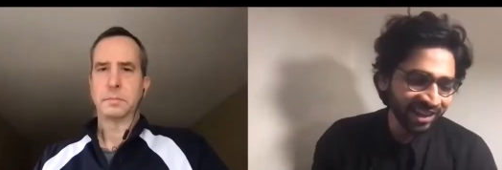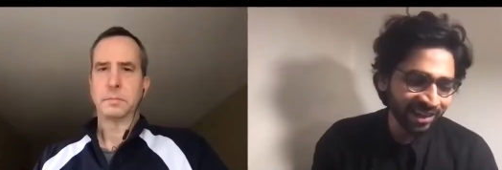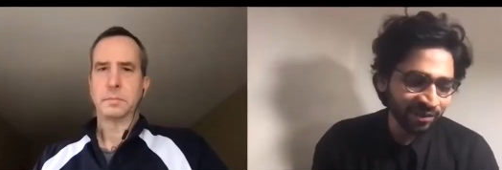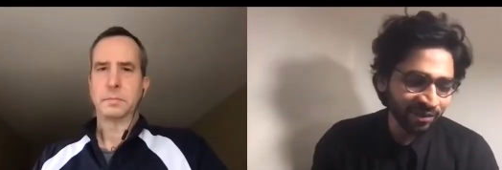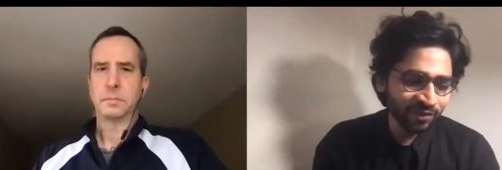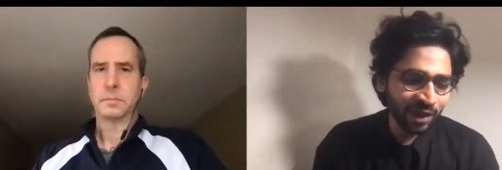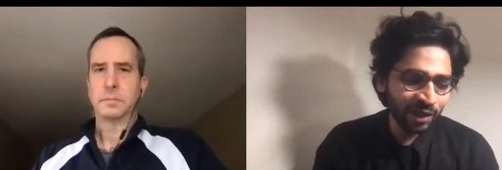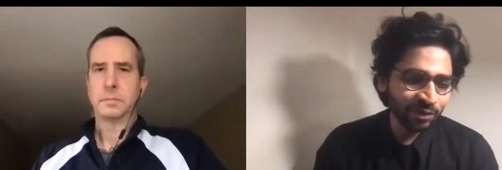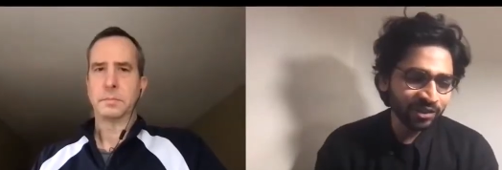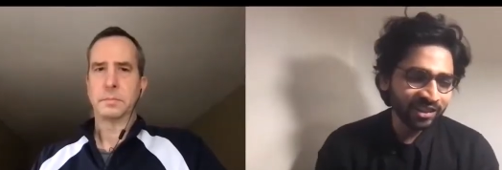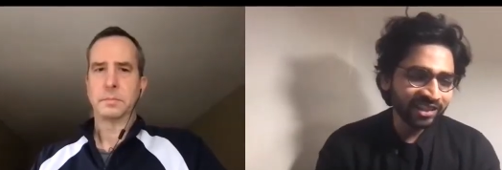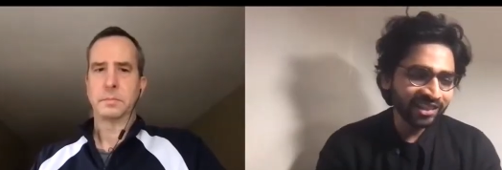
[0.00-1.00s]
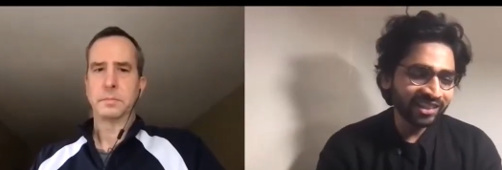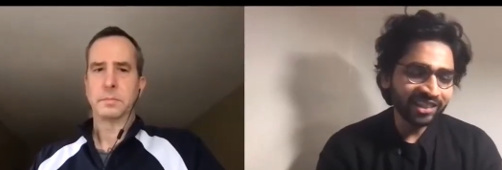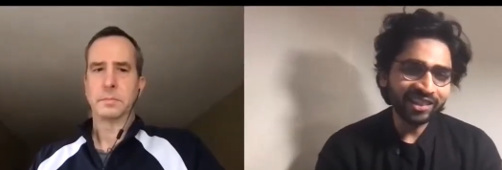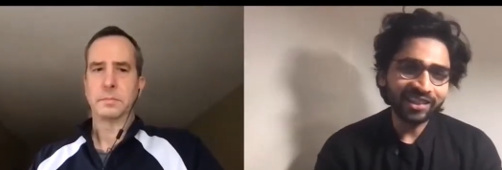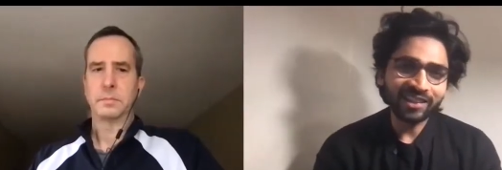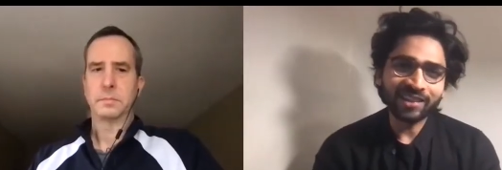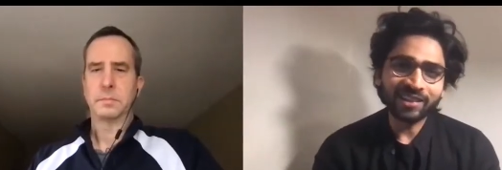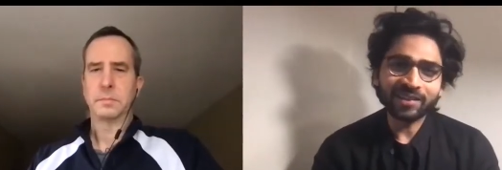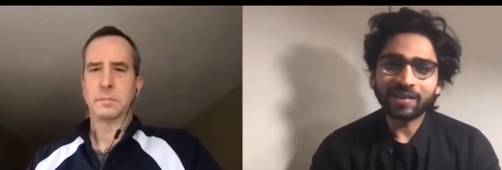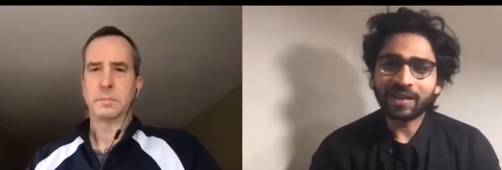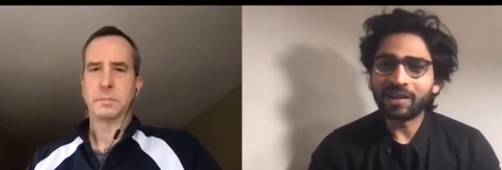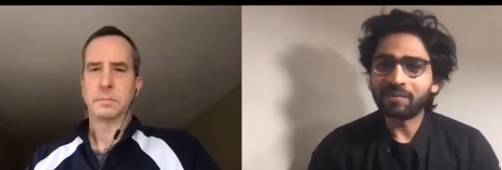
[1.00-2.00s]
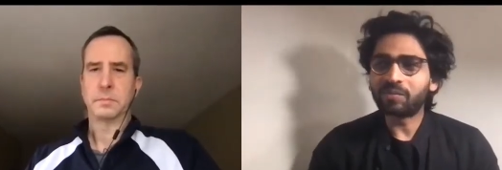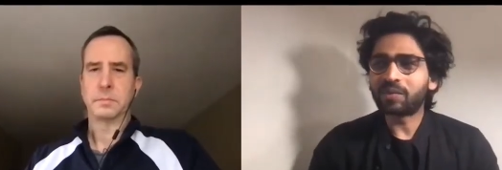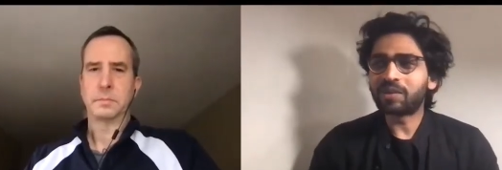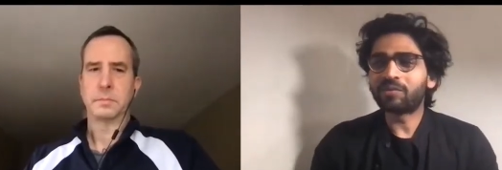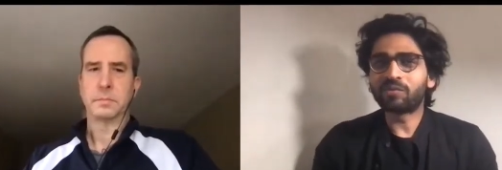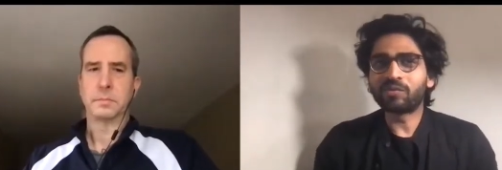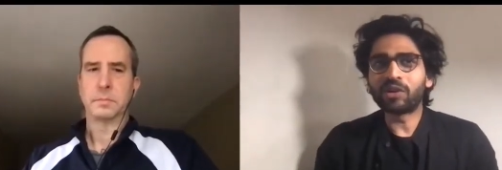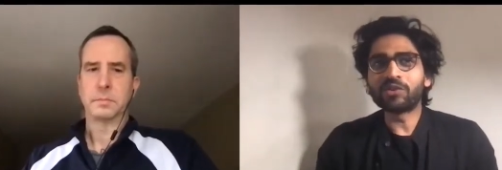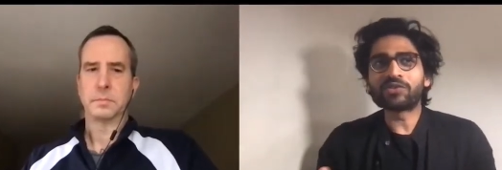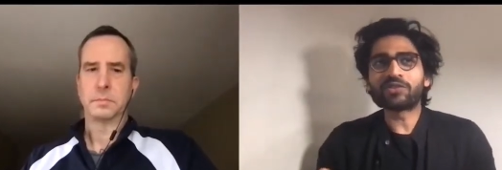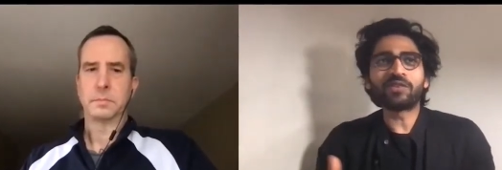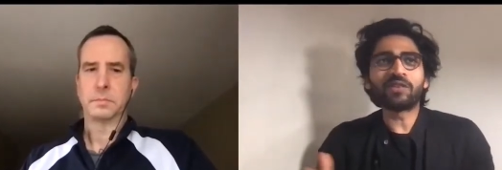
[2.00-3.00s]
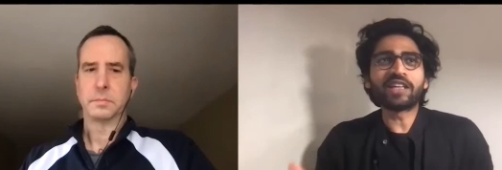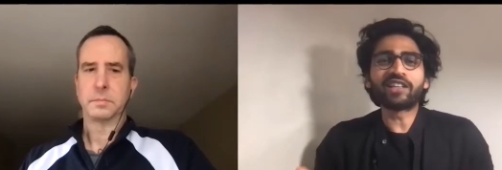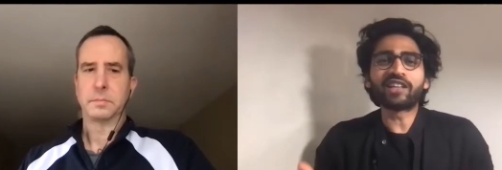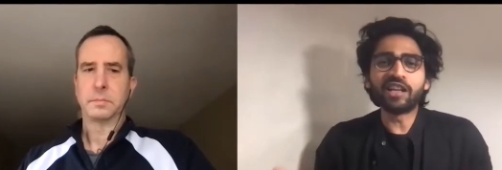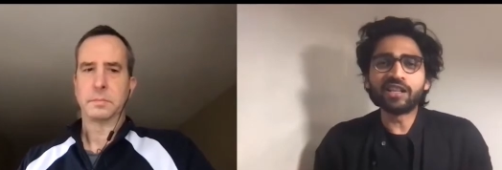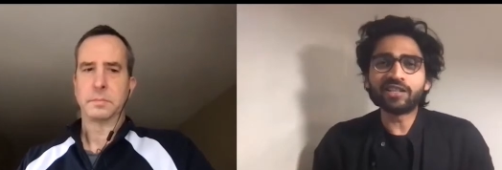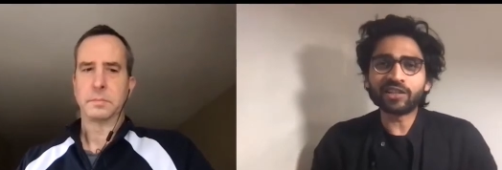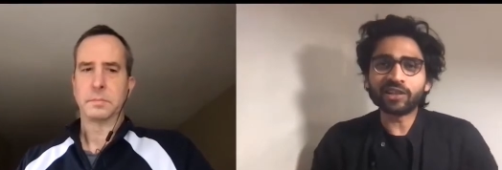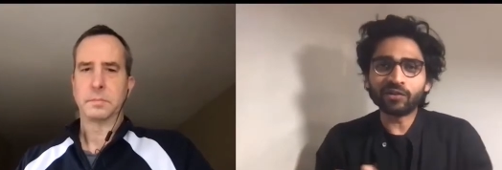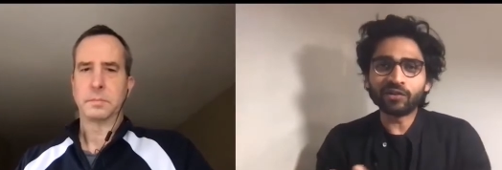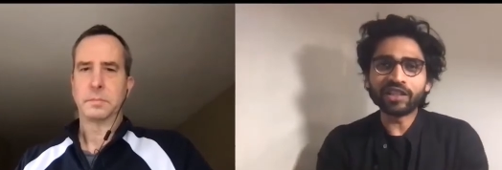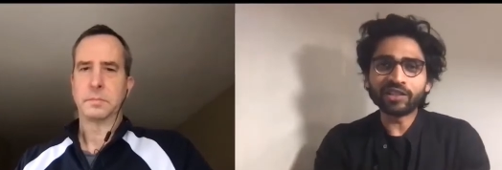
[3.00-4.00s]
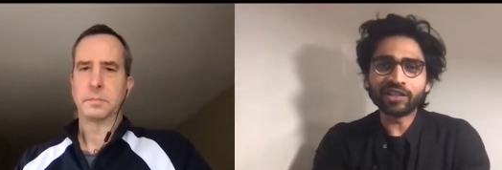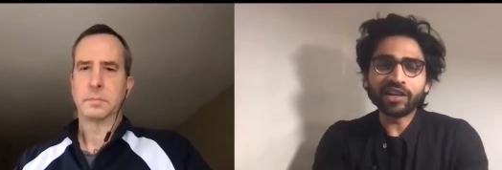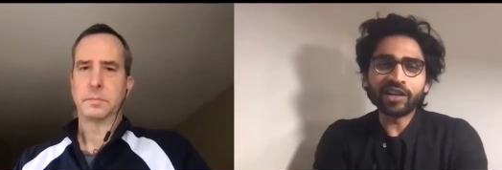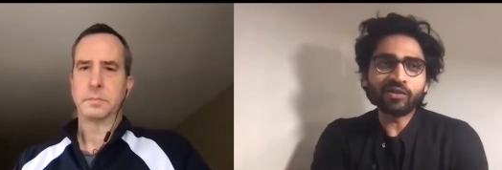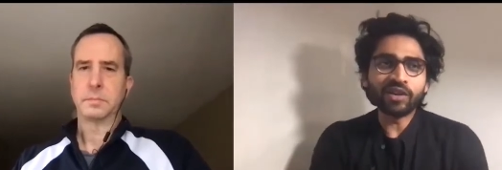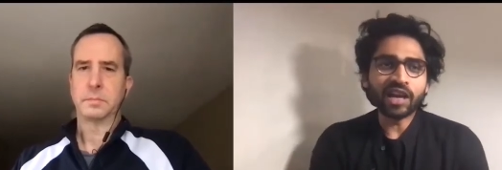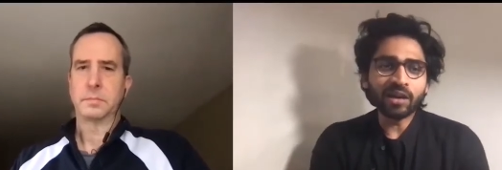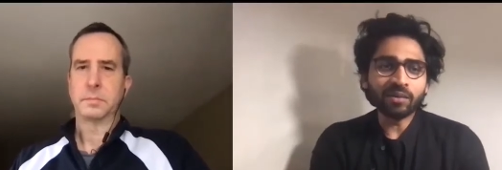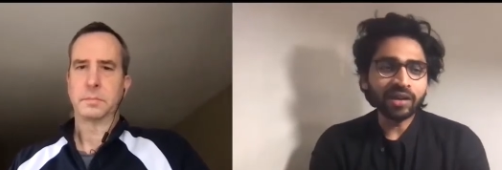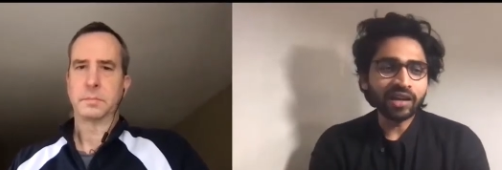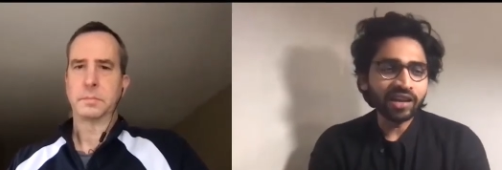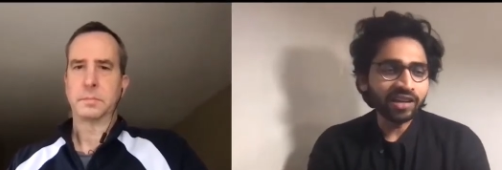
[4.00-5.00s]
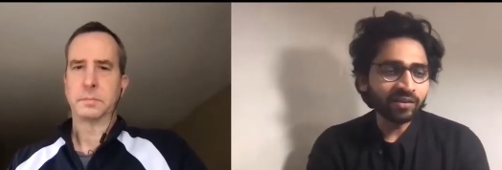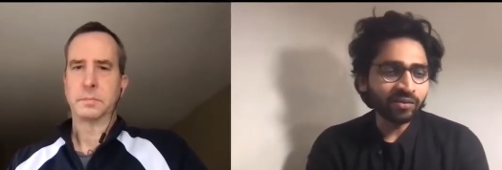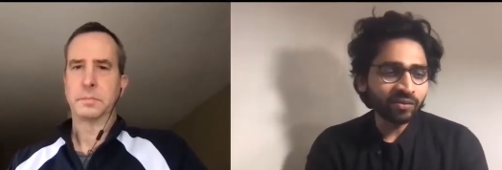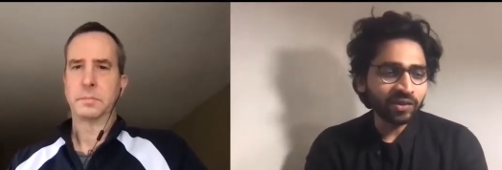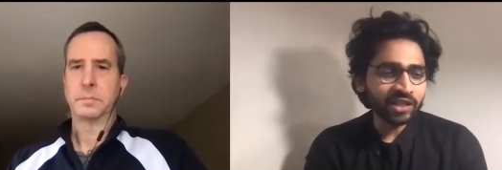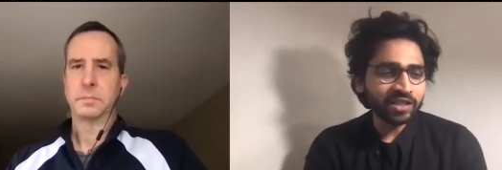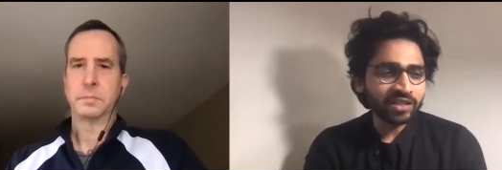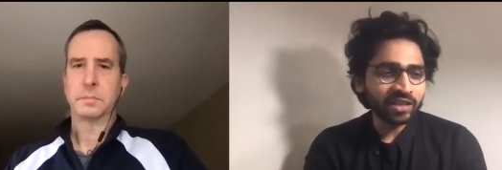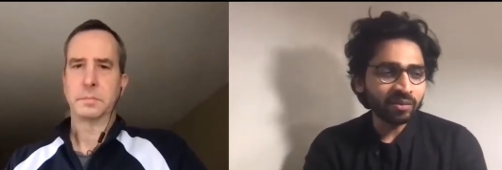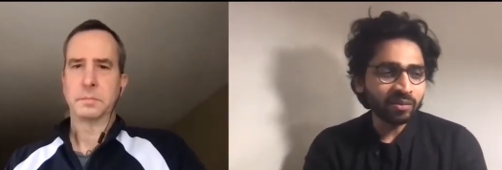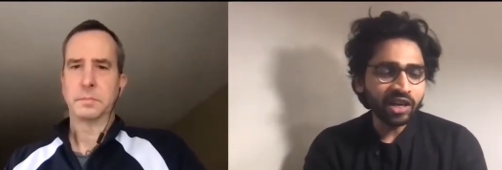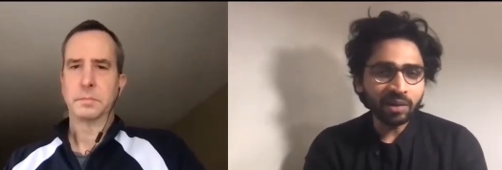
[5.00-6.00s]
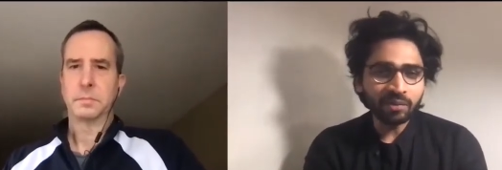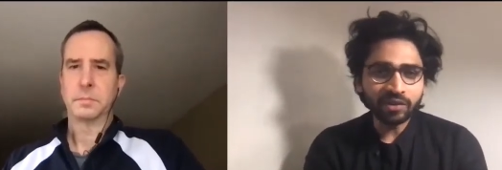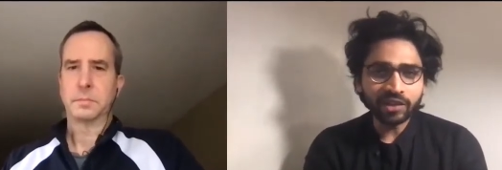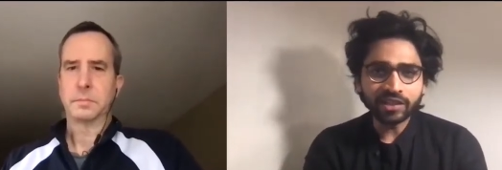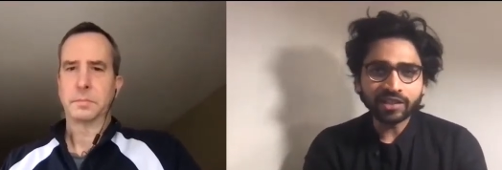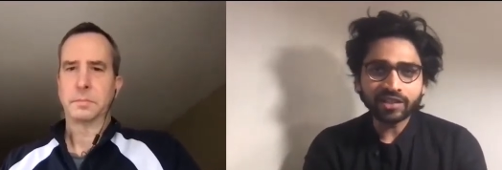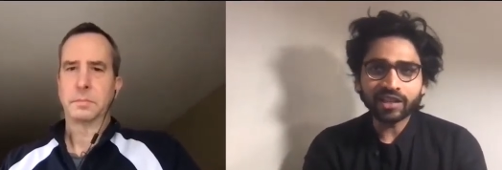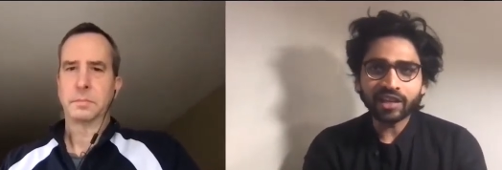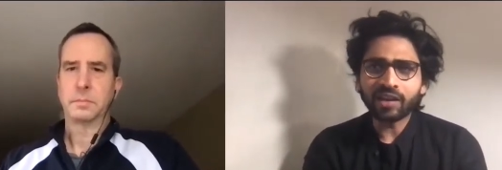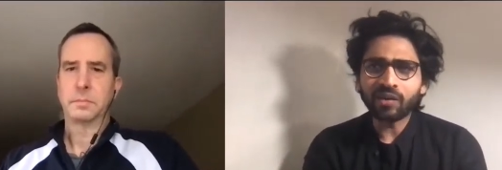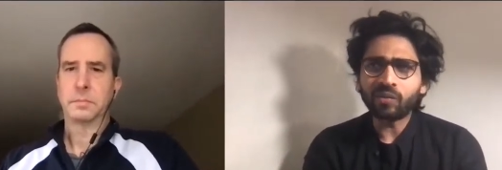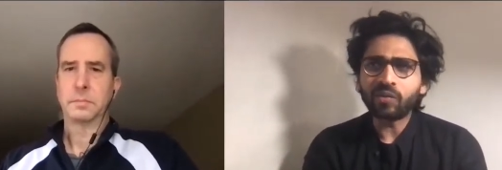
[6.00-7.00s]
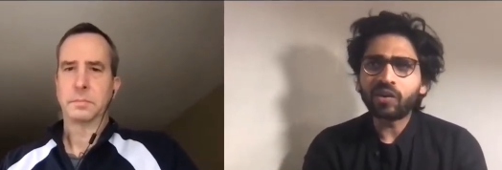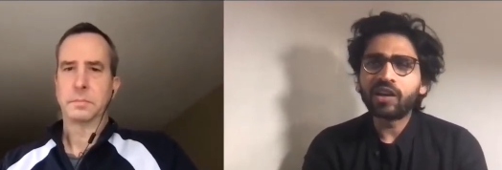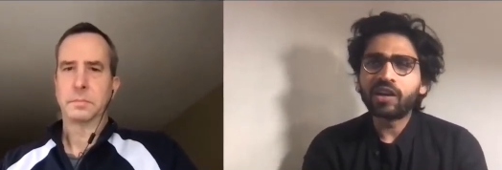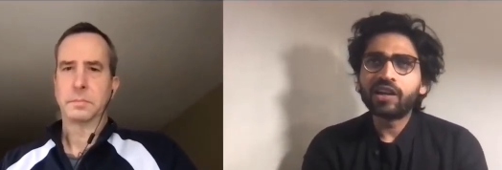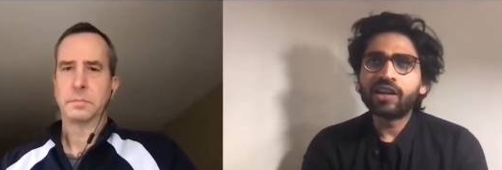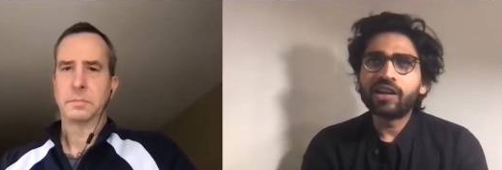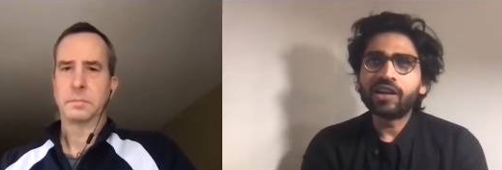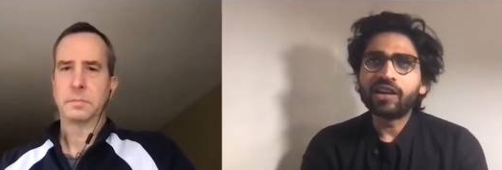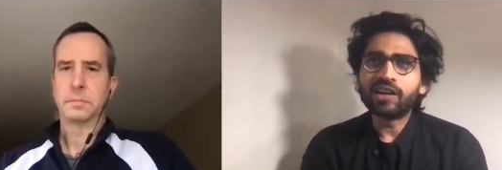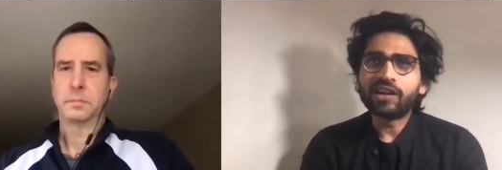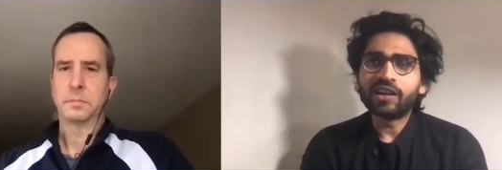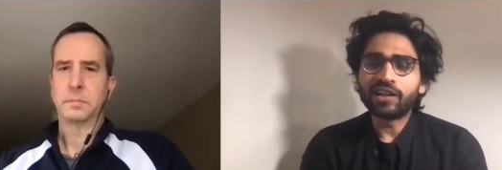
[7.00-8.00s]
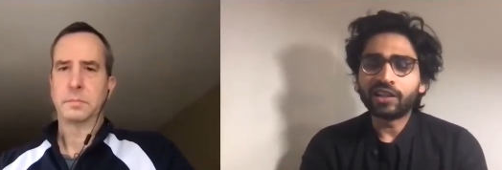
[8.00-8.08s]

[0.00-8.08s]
Speaker 1: I found the what is sort of like the culture within data collab and within cmu libraries and uh, other